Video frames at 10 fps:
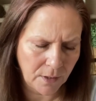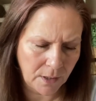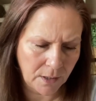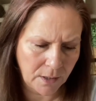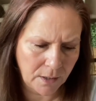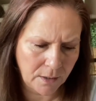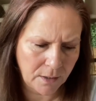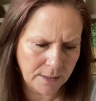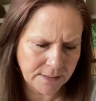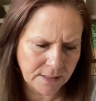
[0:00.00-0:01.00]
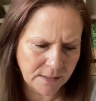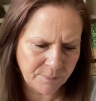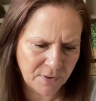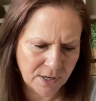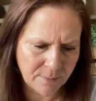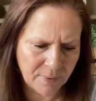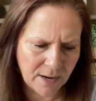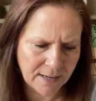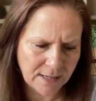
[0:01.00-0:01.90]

It says bric-a-brac.